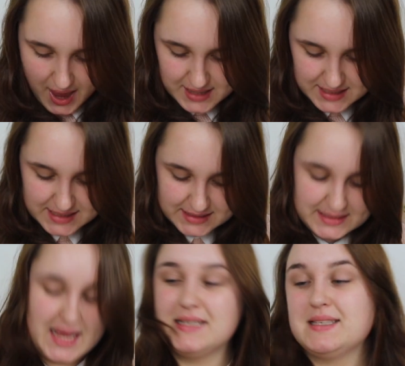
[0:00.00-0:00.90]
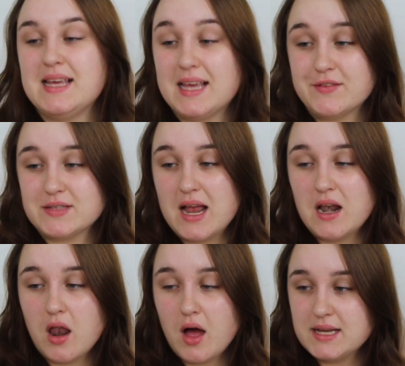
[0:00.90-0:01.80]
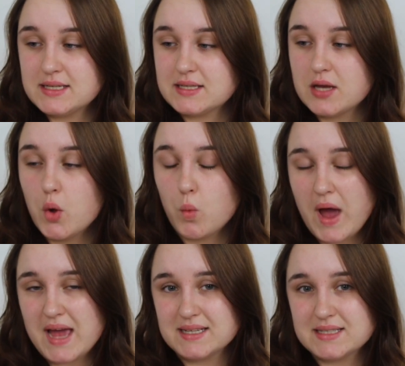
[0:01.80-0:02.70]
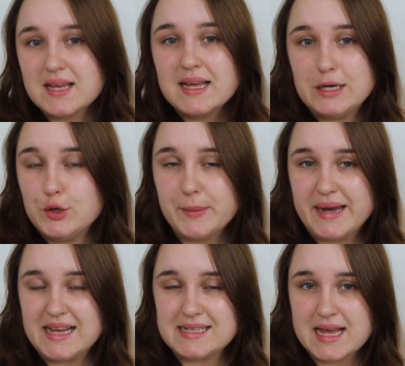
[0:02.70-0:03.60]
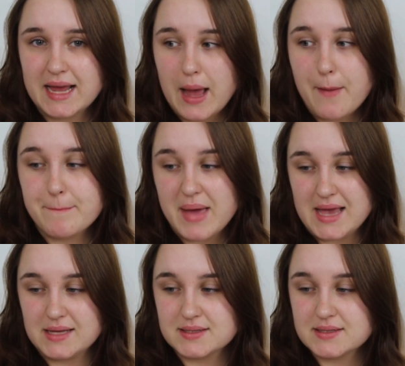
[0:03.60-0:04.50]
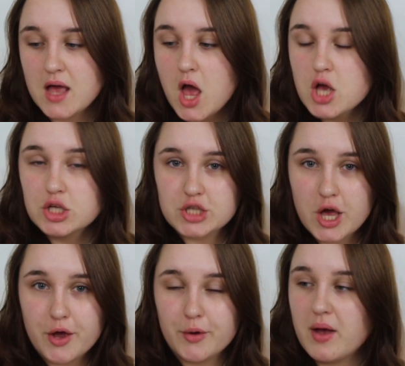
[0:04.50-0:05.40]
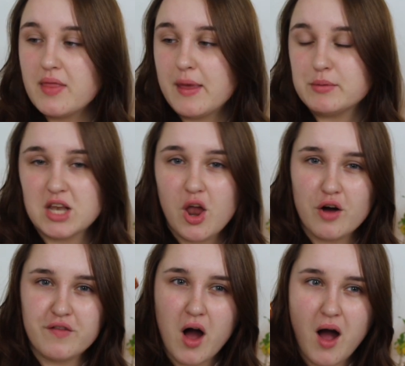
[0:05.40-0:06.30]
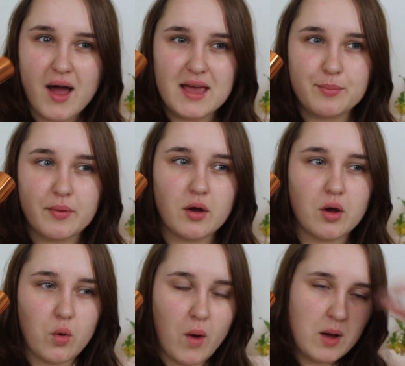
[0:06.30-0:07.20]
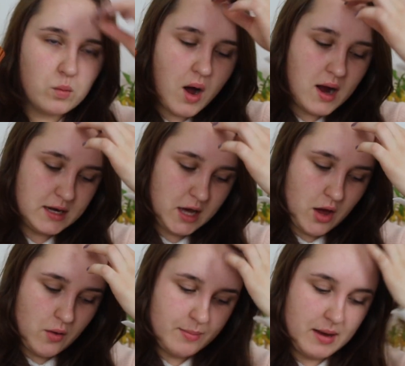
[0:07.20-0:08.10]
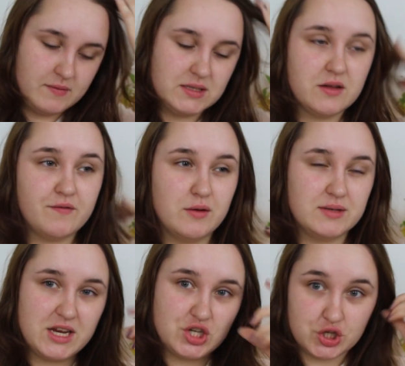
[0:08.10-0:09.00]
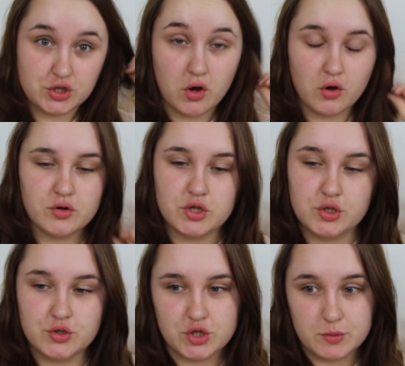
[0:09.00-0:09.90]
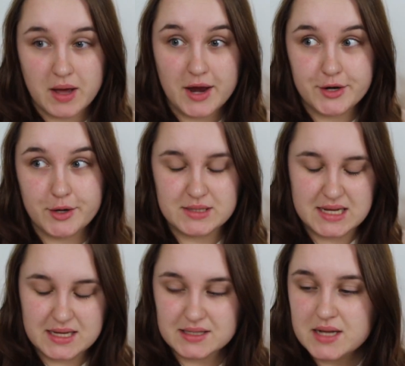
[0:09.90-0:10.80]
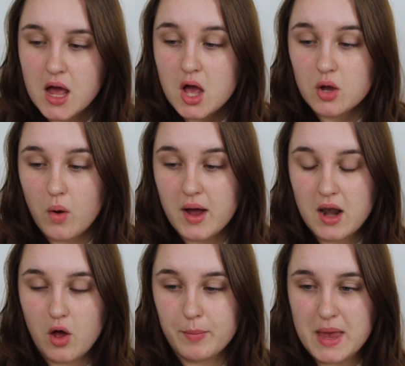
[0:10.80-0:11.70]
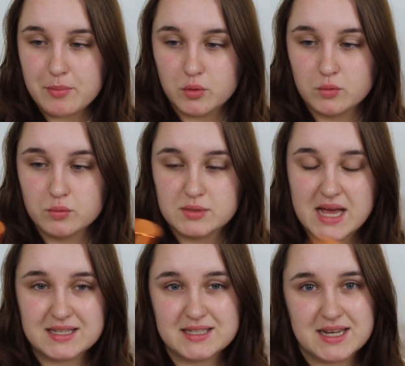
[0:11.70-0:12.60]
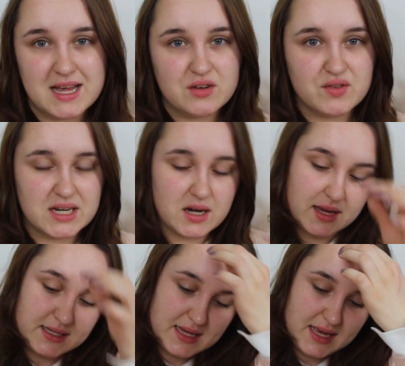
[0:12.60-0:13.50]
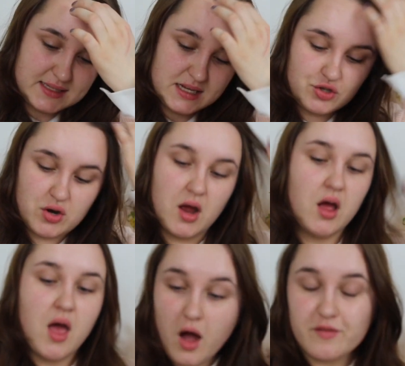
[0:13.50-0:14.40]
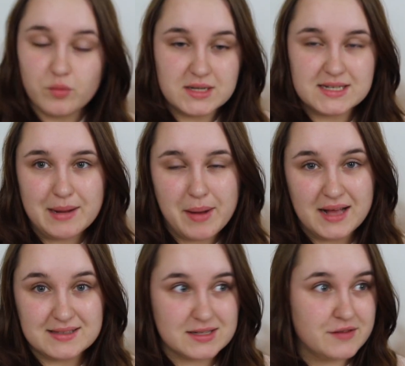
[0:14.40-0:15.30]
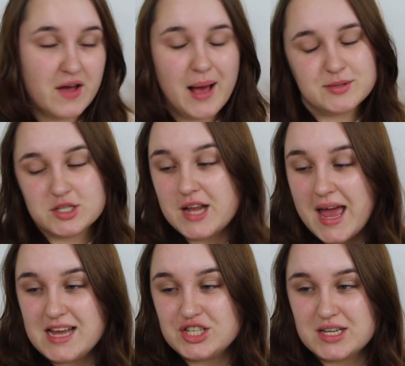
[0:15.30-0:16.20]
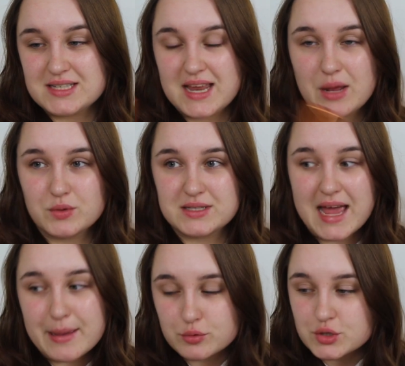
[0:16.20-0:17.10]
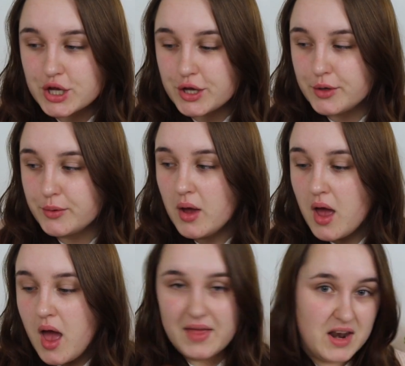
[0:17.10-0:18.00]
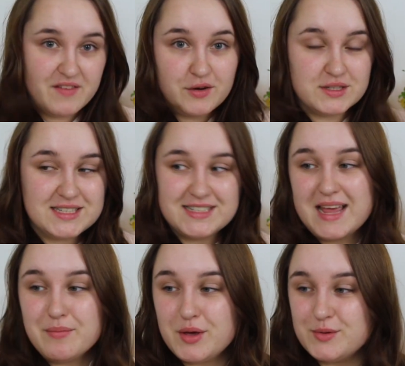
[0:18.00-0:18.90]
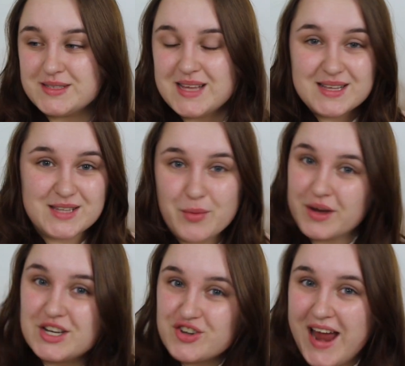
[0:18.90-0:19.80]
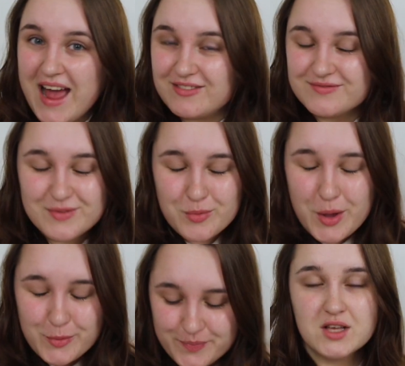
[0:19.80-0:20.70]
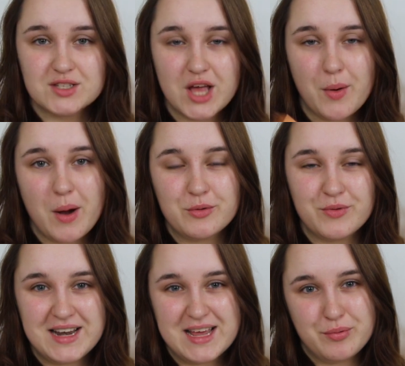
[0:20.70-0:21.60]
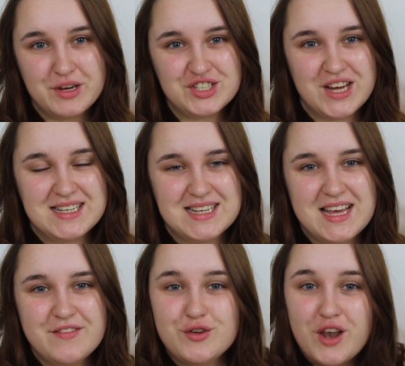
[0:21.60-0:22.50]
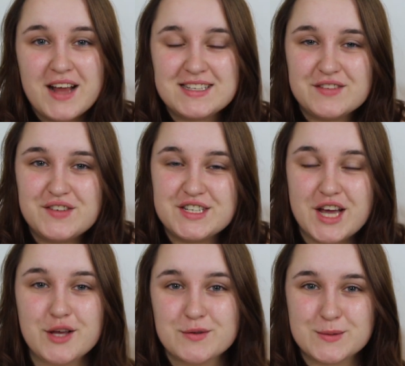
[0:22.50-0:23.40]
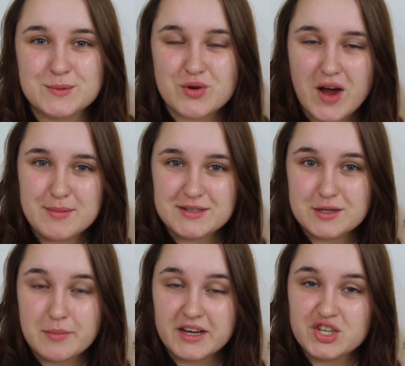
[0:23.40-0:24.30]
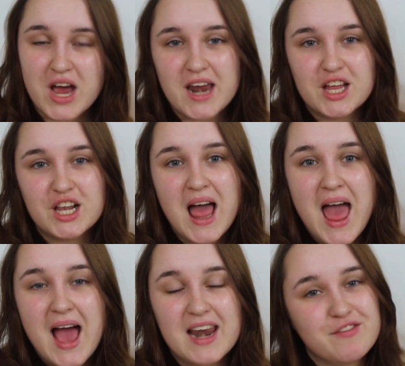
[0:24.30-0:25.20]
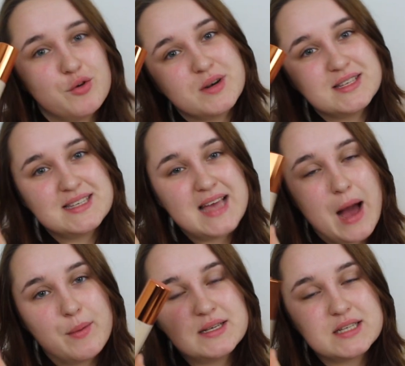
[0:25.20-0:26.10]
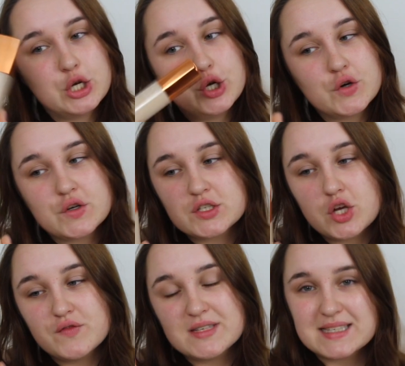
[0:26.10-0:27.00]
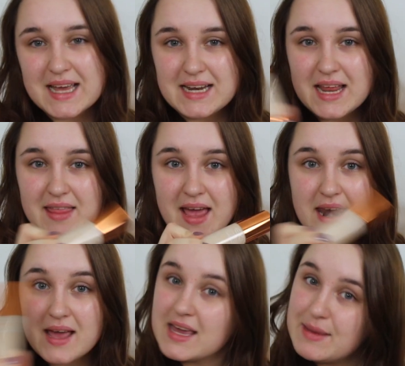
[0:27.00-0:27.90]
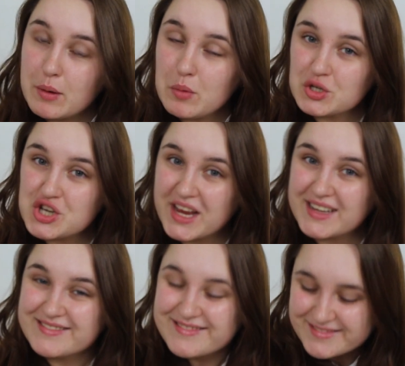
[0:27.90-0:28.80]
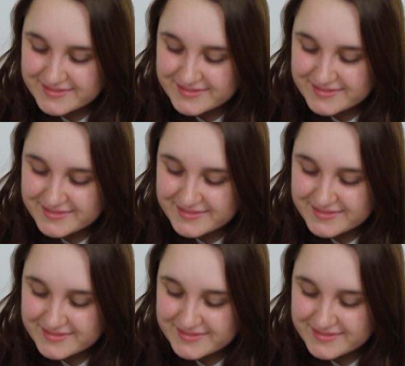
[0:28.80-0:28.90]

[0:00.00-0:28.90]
and it says it gives a lightweight illuminating base. So there was a lot of hype quite a while ago about this foundation on YouTube that I noticed. Quite a lot of people tested it and really liked it, etc. I've wanted to get my hands on it for absolutely ages and I wasn't able to, and then I found it today in Boots, so we're gonna try it out. Woo! So I would really appreciate it if you liked the video, subscribe to my channel, and if you want to see how it looks on the skin, then keep on watching.